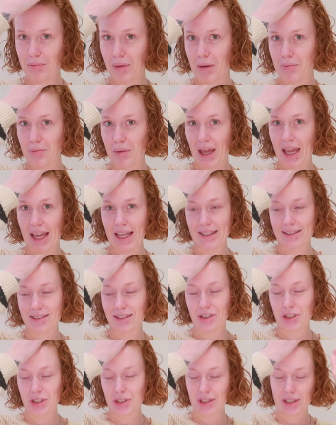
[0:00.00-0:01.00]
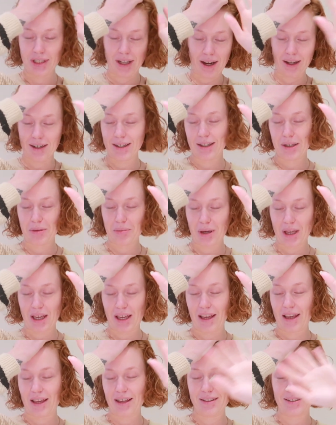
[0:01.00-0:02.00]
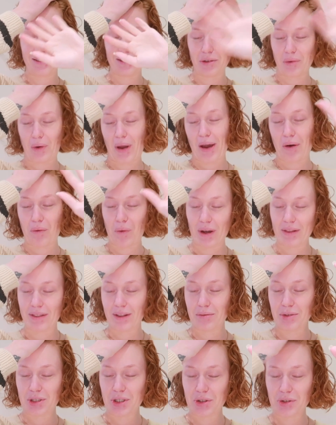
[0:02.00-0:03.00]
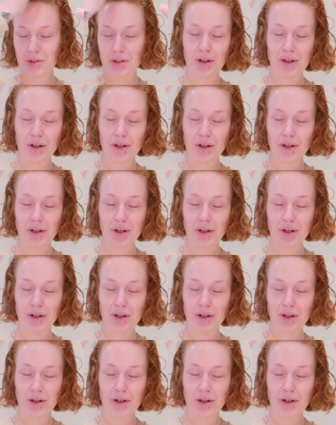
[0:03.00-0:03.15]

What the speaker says: my bangs are just not going to be the way I want them to.